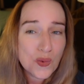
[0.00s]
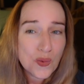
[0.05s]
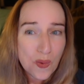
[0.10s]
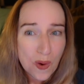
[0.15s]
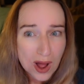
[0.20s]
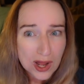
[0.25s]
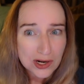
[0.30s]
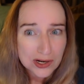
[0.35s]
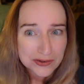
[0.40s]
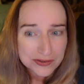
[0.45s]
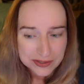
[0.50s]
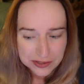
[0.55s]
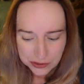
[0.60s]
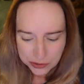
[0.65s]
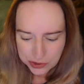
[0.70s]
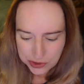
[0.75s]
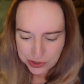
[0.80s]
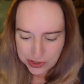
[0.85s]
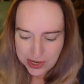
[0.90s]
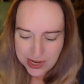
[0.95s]
water
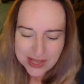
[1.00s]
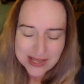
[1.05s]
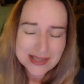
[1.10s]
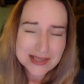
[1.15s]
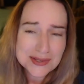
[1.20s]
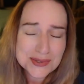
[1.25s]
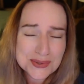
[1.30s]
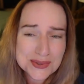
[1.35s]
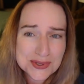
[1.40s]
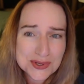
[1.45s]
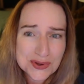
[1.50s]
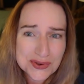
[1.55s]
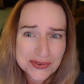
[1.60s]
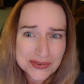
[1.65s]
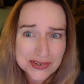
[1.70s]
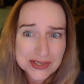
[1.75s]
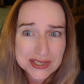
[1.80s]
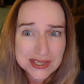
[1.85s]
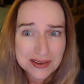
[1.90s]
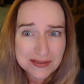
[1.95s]
filter. This one sold
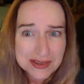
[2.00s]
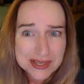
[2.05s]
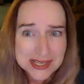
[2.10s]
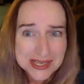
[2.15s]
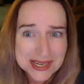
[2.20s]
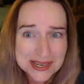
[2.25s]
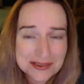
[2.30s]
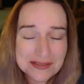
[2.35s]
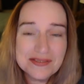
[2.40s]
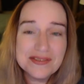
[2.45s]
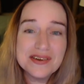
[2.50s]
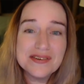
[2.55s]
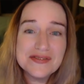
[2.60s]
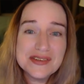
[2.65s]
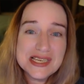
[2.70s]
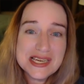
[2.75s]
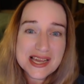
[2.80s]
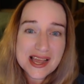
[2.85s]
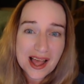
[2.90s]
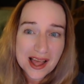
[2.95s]
for seventeen
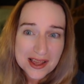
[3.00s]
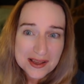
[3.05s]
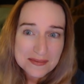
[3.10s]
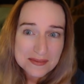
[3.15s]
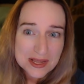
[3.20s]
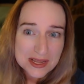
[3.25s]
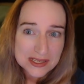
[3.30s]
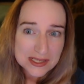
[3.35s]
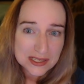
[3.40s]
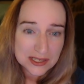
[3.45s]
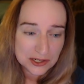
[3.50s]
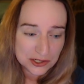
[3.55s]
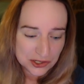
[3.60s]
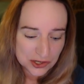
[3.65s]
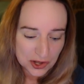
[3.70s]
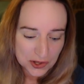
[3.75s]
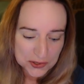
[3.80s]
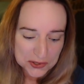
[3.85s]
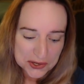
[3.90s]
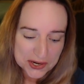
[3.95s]
fifty. I am less than a
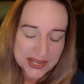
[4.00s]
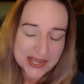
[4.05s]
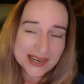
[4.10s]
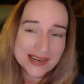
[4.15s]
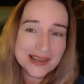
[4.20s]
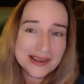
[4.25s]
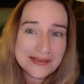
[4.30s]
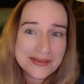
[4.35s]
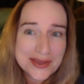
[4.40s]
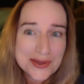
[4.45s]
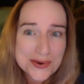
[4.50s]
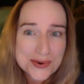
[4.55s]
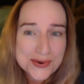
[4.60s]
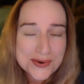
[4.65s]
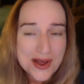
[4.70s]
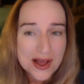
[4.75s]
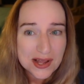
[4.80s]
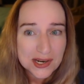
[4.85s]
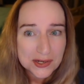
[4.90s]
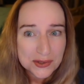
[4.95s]
dollar in. If you do
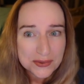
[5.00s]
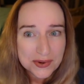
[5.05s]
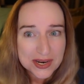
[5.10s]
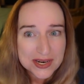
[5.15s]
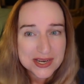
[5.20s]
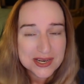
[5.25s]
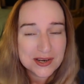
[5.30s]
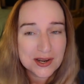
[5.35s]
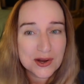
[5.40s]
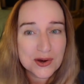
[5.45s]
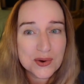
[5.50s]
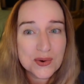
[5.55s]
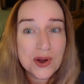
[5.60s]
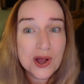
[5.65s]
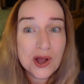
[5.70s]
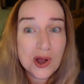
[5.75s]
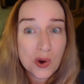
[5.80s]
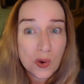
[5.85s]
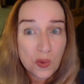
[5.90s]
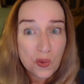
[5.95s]
not already know,
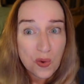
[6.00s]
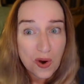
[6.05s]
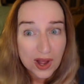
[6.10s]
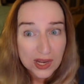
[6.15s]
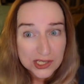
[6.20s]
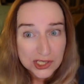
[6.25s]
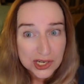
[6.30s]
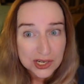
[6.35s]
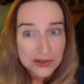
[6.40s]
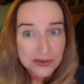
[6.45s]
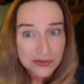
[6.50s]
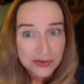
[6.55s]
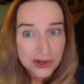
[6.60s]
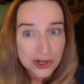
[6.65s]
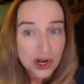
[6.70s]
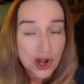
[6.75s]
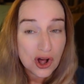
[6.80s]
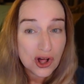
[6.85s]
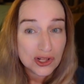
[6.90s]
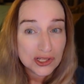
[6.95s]
watch out for
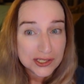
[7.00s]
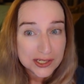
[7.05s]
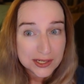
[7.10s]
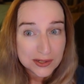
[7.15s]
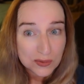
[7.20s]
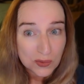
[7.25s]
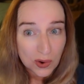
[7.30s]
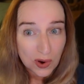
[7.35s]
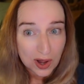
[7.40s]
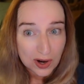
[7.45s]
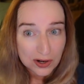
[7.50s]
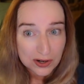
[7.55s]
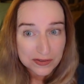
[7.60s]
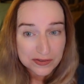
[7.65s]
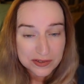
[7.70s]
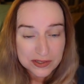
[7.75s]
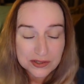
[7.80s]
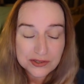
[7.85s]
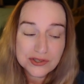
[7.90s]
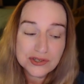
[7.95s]
Culligan water
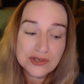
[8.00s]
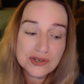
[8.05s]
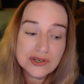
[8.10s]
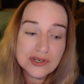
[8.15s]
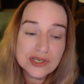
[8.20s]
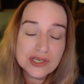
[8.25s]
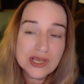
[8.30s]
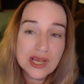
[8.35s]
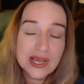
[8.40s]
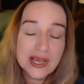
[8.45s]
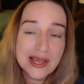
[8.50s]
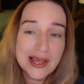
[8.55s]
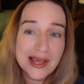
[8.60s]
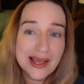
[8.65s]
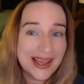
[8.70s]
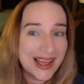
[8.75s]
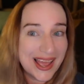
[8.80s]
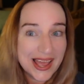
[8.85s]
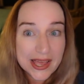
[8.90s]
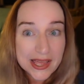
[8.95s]
filters.
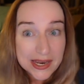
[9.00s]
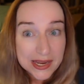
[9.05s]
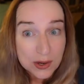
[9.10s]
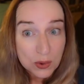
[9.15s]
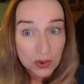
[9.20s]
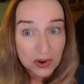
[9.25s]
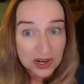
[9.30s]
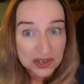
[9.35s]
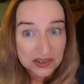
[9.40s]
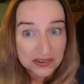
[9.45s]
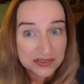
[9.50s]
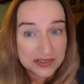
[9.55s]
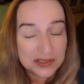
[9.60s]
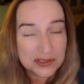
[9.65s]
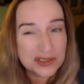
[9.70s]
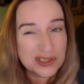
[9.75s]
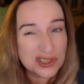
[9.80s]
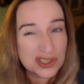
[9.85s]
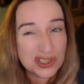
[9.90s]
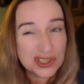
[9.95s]
Any water
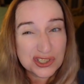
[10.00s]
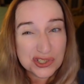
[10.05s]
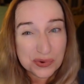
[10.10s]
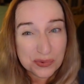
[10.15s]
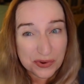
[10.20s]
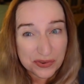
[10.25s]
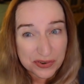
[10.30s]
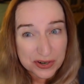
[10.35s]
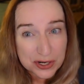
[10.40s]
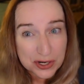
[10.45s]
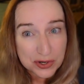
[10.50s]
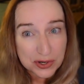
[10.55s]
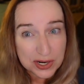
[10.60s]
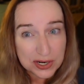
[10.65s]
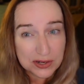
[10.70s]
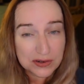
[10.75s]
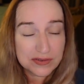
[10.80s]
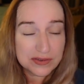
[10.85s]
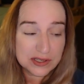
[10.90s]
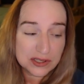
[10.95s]
filters,
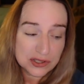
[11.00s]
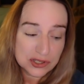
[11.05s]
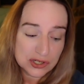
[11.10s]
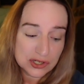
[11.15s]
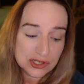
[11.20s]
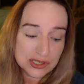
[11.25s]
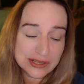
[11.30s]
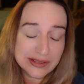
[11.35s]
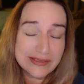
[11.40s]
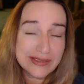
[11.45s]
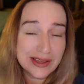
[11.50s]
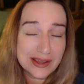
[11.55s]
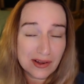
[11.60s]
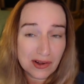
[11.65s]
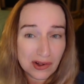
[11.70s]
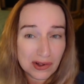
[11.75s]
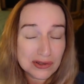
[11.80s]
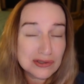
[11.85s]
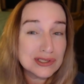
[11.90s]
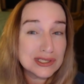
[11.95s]
refrigerator filters, they
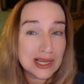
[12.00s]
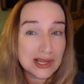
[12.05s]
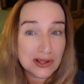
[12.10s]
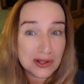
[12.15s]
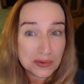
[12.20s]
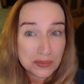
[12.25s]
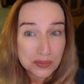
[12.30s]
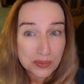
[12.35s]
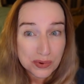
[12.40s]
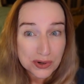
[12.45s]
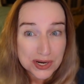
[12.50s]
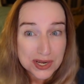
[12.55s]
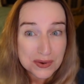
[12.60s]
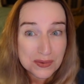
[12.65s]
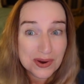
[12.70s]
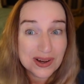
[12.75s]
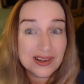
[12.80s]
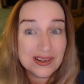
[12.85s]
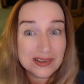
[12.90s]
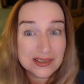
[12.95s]
all sell pretty
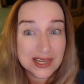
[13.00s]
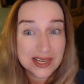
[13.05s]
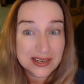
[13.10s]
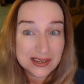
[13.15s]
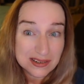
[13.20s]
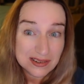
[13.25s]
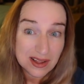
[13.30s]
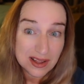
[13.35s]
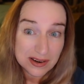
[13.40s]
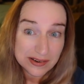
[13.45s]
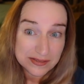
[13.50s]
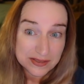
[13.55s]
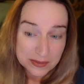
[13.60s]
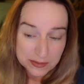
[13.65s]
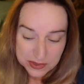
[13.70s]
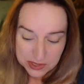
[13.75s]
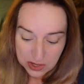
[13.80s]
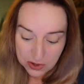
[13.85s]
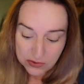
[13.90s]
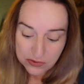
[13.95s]
well, and a lot of
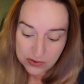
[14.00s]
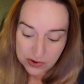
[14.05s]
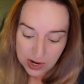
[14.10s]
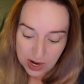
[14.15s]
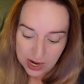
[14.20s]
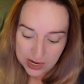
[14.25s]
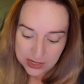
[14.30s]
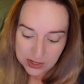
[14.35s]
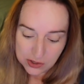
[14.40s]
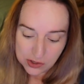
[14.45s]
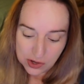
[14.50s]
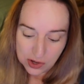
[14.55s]
them sell for higher